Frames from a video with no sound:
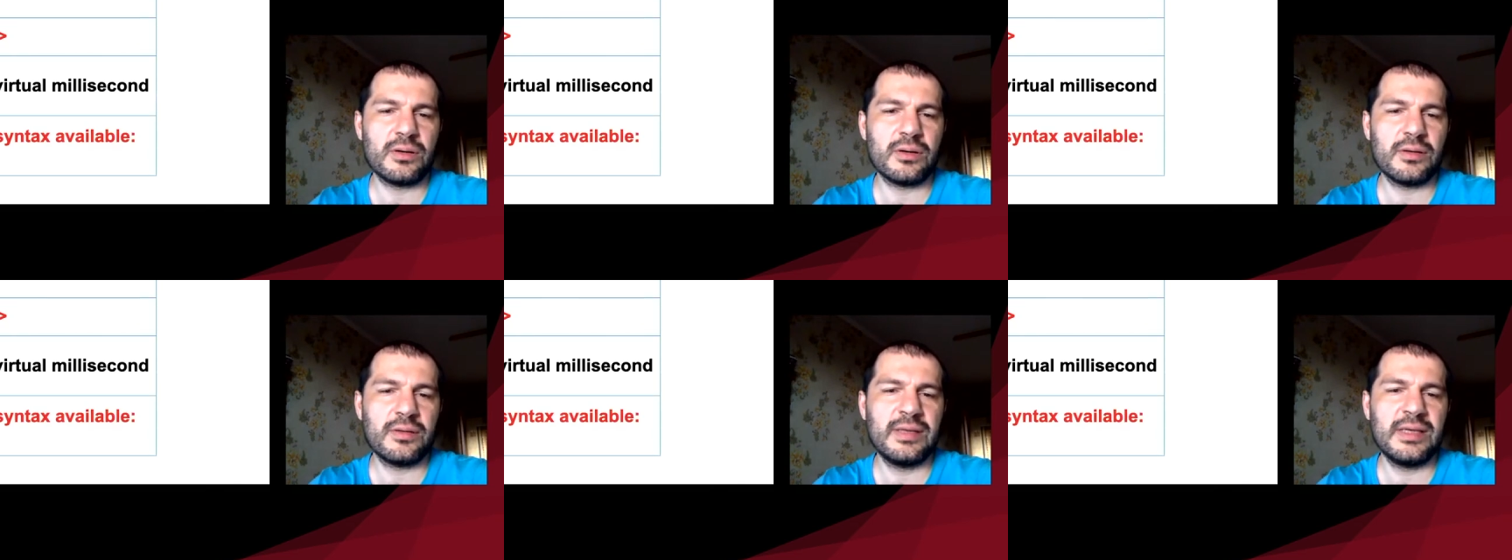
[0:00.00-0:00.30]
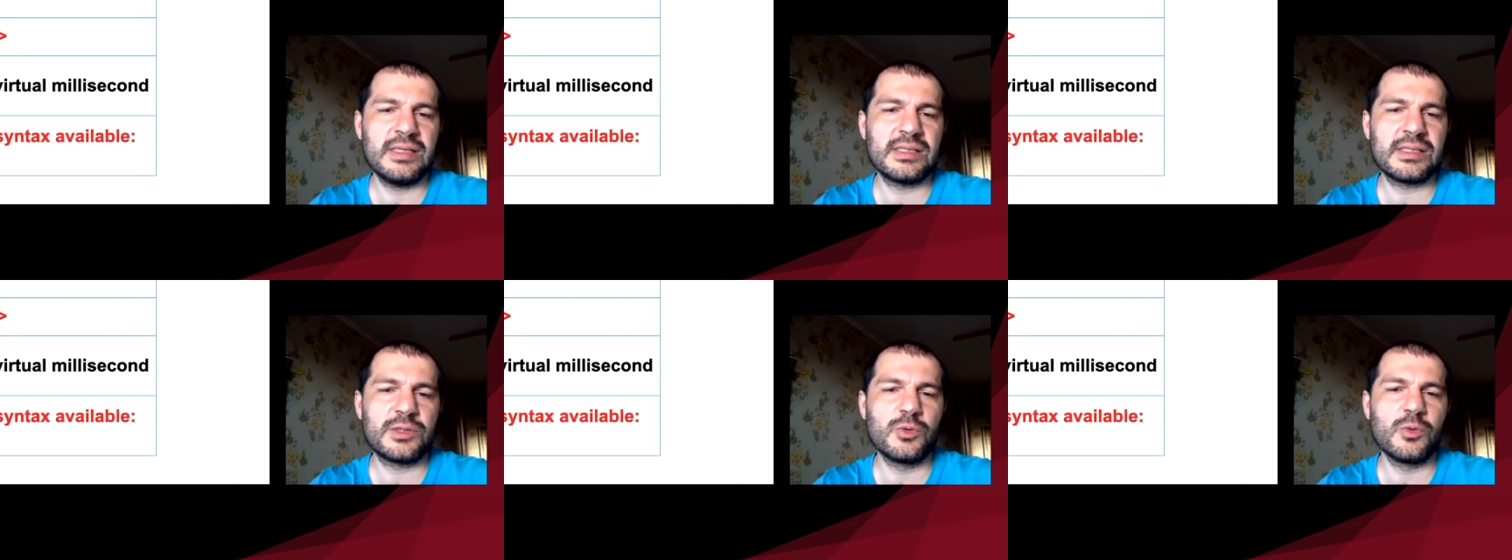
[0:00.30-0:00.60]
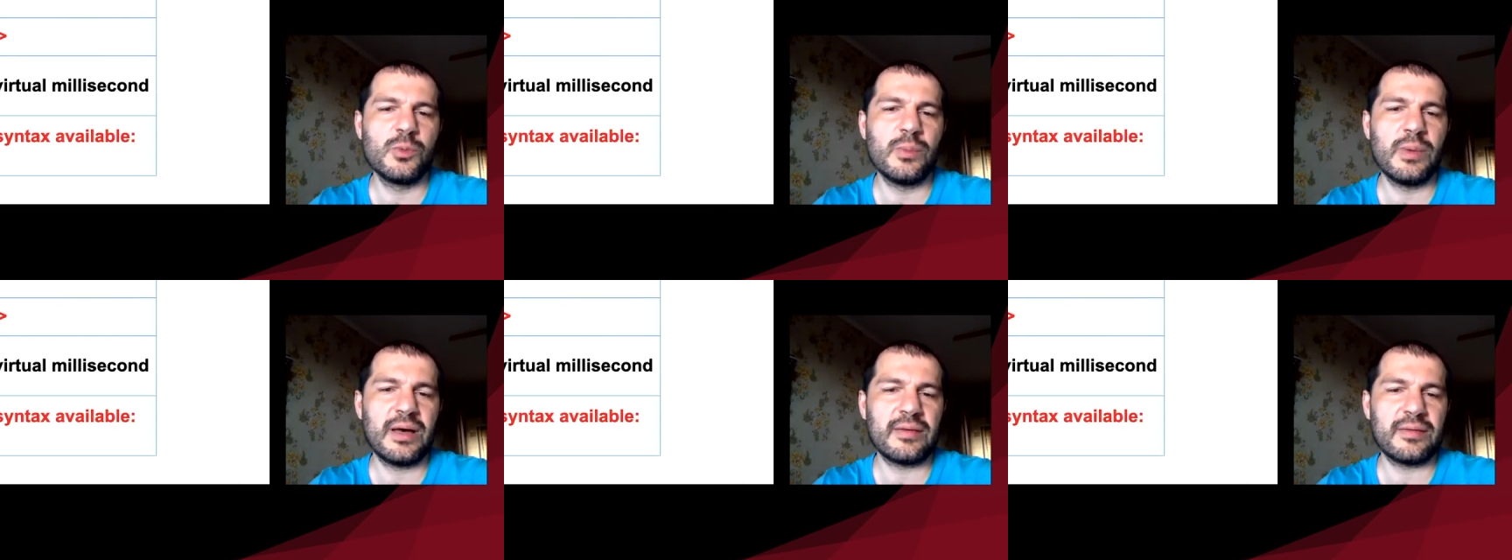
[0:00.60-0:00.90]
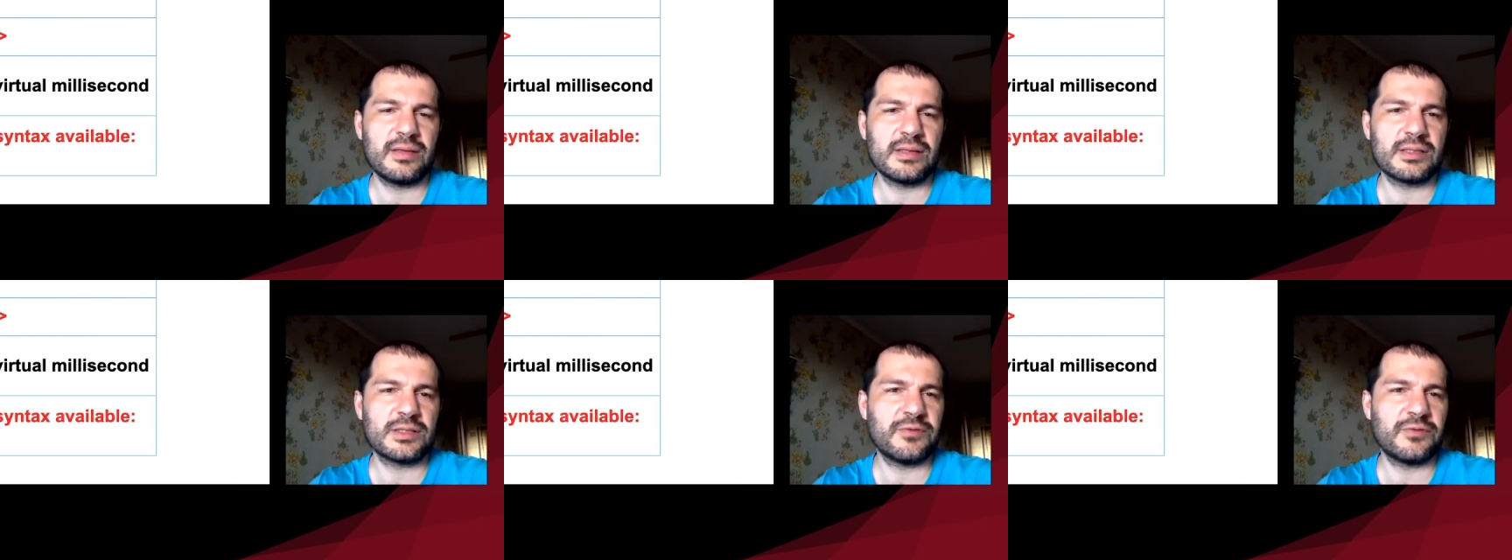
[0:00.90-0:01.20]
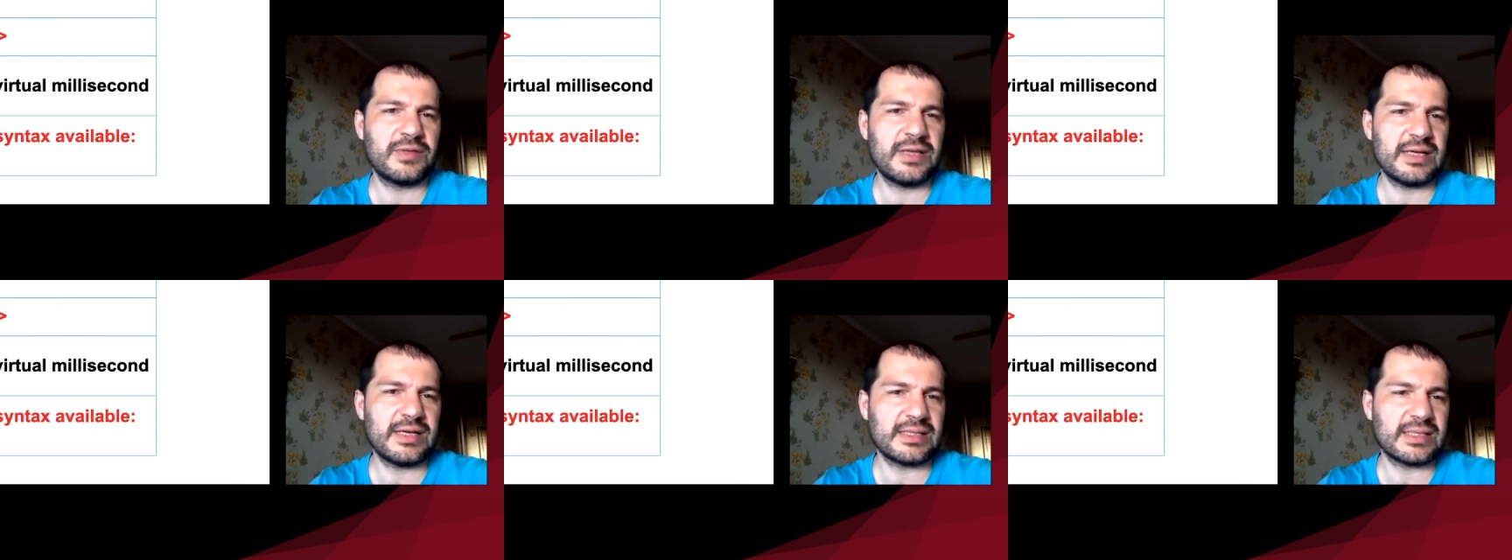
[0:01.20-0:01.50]
these 2 methods
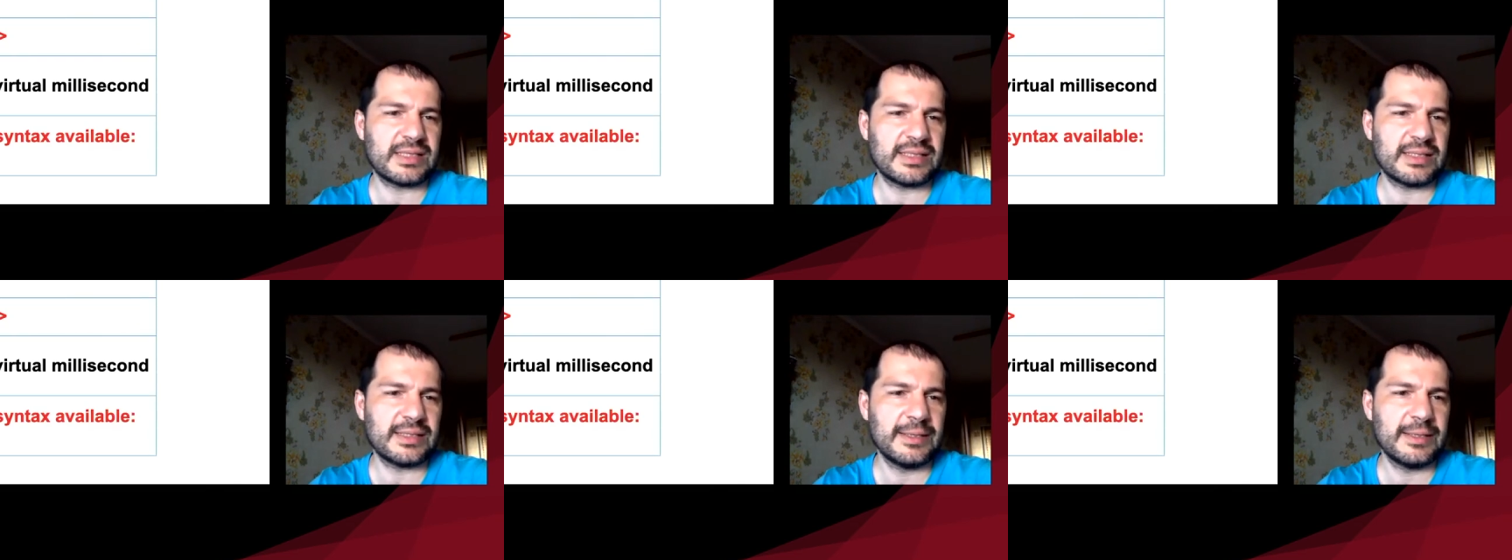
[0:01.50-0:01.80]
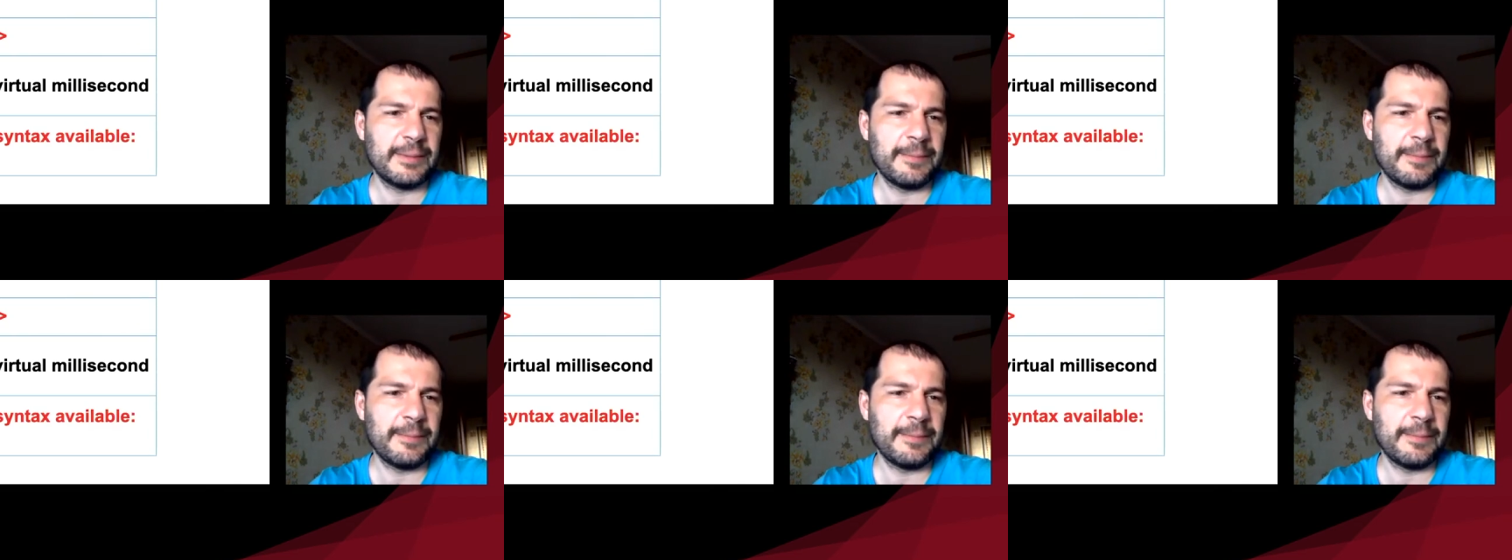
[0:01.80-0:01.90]
of testing.